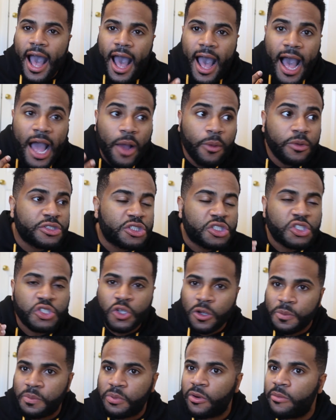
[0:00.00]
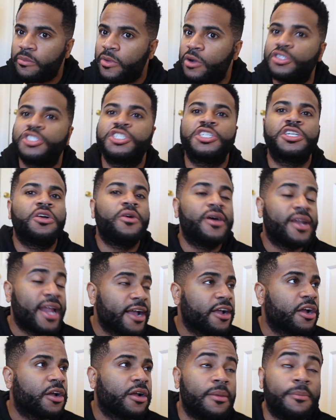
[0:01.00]
I was super emotional, and
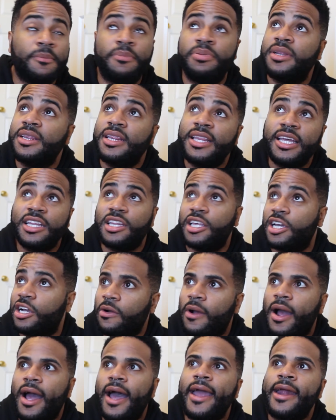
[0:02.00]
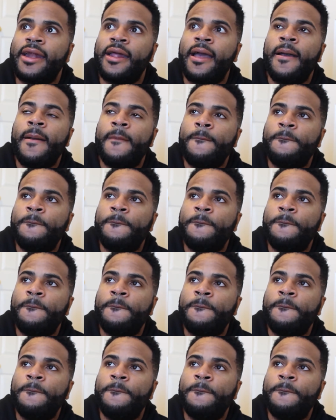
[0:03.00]
I completely cried